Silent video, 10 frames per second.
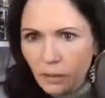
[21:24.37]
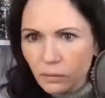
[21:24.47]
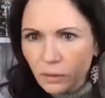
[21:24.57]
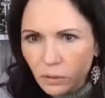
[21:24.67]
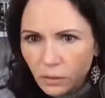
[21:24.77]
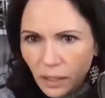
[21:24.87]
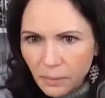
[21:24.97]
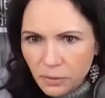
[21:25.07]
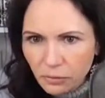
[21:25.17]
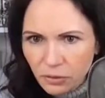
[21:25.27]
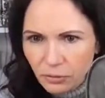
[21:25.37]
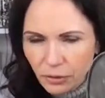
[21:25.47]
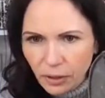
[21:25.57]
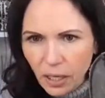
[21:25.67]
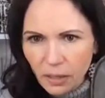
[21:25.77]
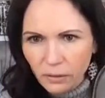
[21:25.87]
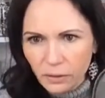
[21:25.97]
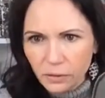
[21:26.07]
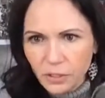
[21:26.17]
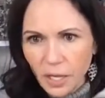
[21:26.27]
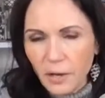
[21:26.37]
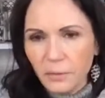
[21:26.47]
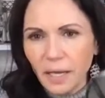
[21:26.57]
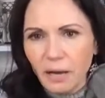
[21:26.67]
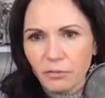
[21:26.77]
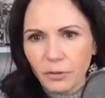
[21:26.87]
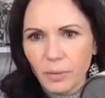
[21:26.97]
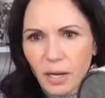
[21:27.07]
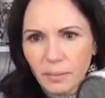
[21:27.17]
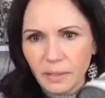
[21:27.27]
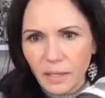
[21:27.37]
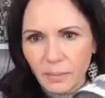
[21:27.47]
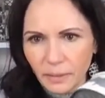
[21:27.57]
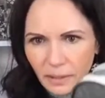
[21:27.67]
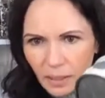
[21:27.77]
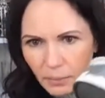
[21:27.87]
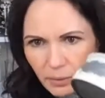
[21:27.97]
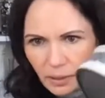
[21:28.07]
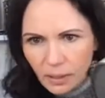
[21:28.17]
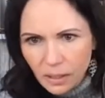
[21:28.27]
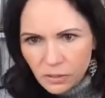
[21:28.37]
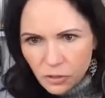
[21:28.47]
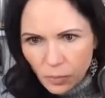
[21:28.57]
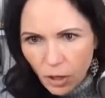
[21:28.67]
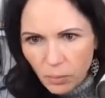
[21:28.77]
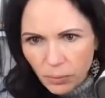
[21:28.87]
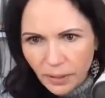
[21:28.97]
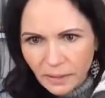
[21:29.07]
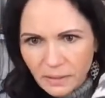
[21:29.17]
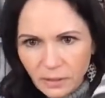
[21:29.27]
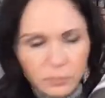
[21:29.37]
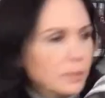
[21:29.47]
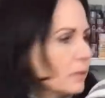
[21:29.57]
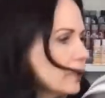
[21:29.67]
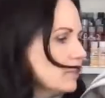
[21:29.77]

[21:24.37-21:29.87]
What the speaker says: little cups of different colors. Oh, yeah, from Hobby Lobby. Yep. Small plants and greenery